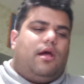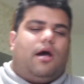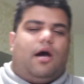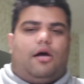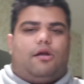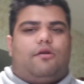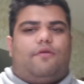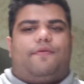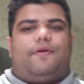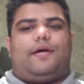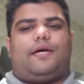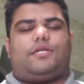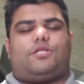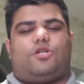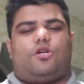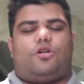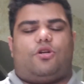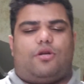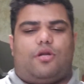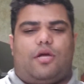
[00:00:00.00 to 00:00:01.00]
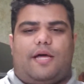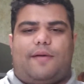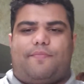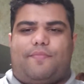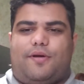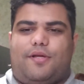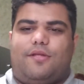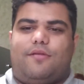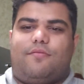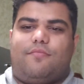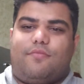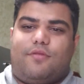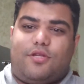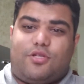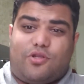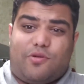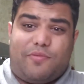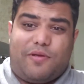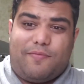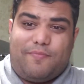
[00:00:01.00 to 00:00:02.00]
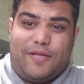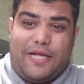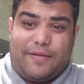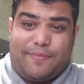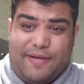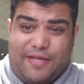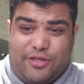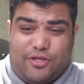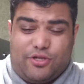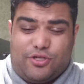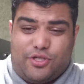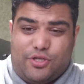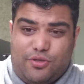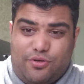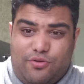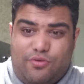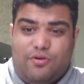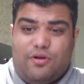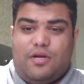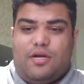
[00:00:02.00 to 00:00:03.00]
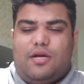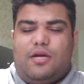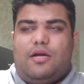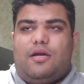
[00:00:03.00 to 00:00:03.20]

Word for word: I don't know if you guys heard or not, but there's gonna be a Black Panther two